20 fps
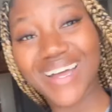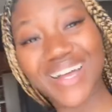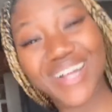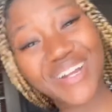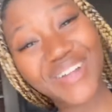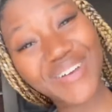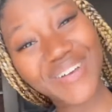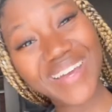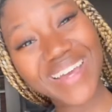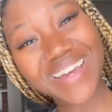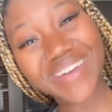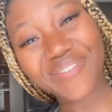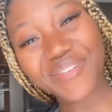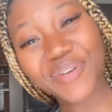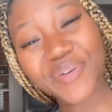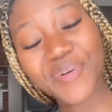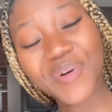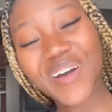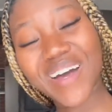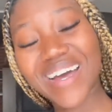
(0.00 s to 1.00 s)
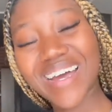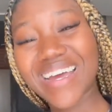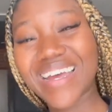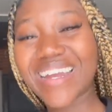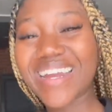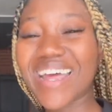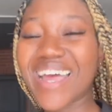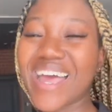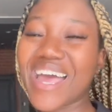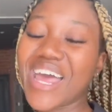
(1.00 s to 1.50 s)
Hello everyone
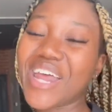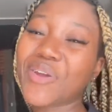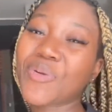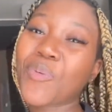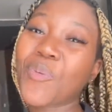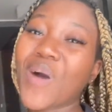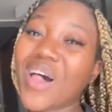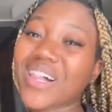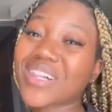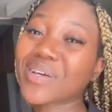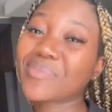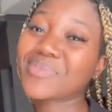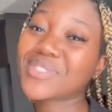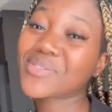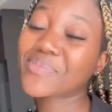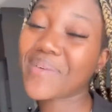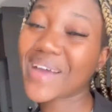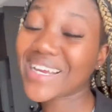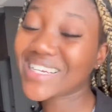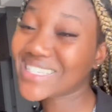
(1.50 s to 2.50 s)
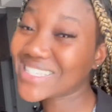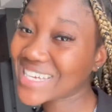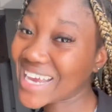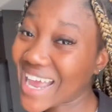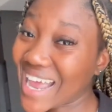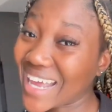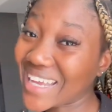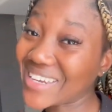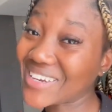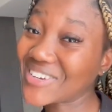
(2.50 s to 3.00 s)
and welcome to my
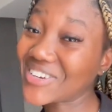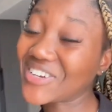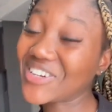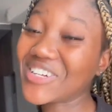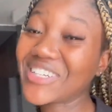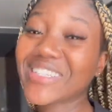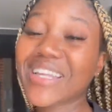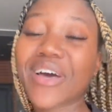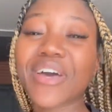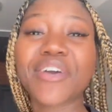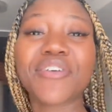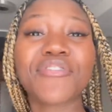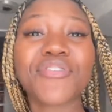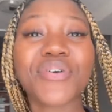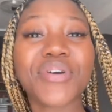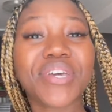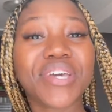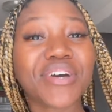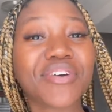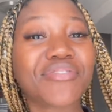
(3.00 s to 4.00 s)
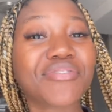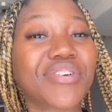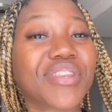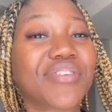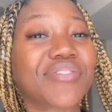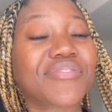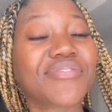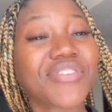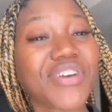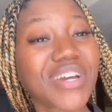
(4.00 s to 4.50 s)
channel. Now if you're here for the
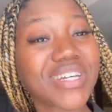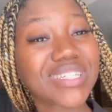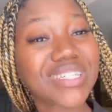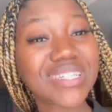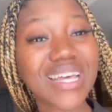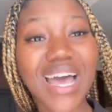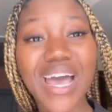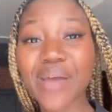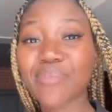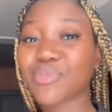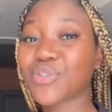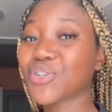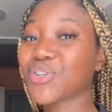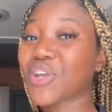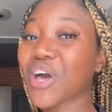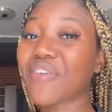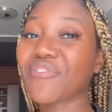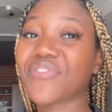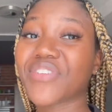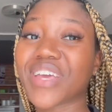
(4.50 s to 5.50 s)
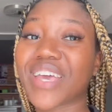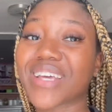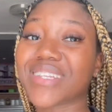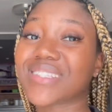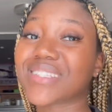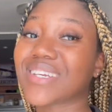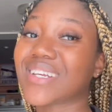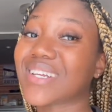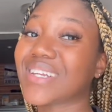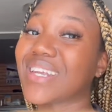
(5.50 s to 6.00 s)
first time, do not forget
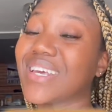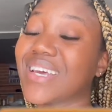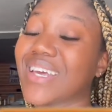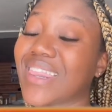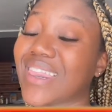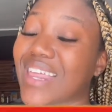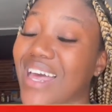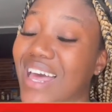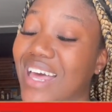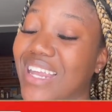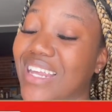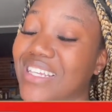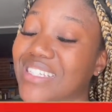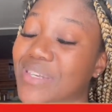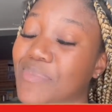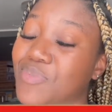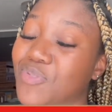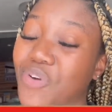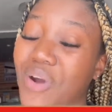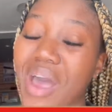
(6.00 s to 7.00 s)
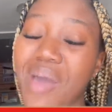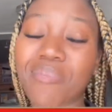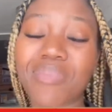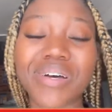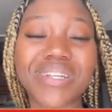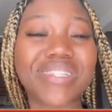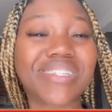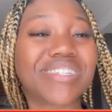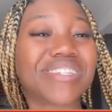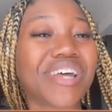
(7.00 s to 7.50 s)
to click that subscribe
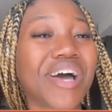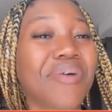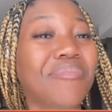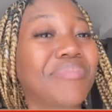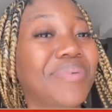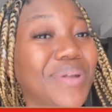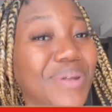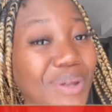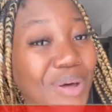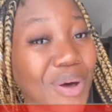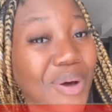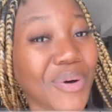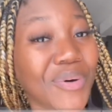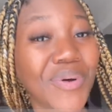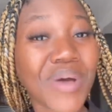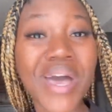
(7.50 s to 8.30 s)
button down below.